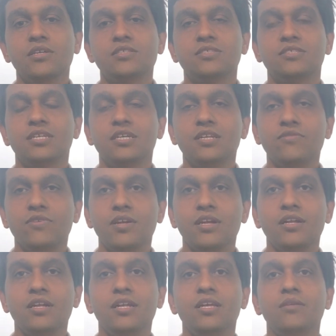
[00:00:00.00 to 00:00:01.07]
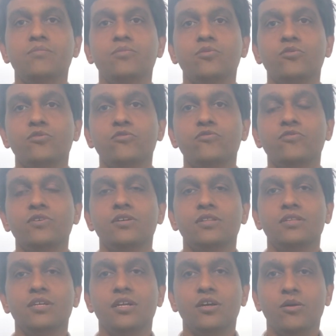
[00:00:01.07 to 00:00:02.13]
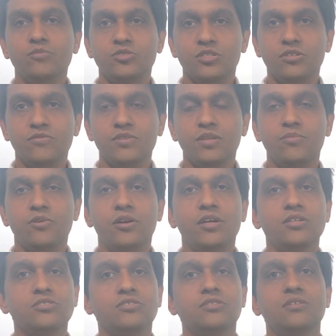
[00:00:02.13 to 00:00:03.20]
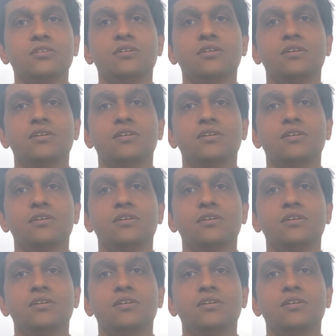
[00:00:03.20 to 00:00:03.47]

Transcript: significantly improve the adoption of their products